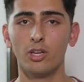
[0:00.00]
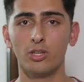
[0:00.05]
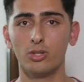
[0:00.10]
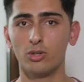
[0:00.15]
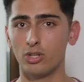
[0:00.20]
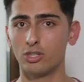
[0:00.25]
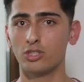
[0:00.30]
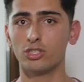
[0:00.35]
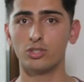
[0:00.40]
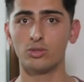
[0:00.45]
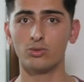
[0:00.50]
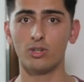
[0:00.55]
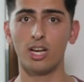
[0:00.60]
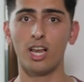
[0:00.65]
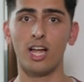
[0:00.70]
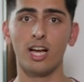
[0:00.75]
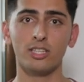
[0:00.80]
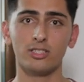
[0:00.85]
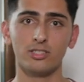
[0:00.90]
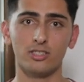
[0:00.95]
You can just
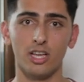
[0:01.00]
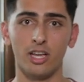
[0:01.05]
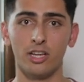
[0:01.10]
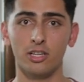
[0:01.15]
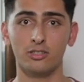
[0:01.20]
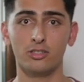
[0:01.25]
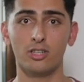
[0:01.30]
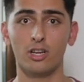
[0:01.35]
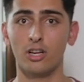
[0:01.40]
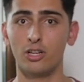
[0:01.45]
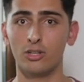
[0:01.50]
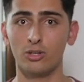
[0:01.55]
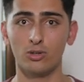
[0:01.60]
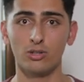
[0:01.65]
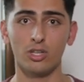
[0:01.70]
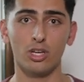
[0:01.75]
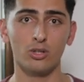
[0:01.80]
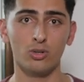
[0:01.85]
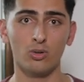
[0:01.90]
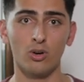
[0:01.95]
relax and
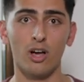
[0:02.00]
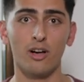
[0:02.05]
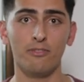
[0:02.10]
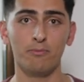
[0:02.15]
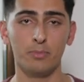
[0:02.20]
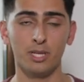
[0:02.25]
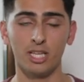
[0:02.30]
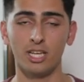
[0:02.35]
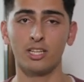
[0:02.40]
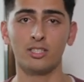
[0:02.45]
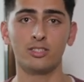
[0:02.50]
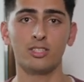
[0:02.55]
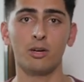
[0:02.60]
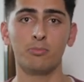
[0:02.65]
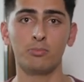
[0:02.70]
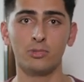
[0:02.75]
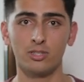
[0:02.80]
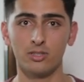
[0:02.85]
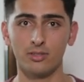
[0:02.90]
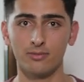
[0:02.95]
know that you have been
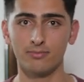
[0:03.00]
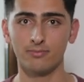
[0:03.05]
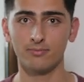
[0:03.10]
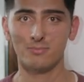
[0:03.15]
exempt.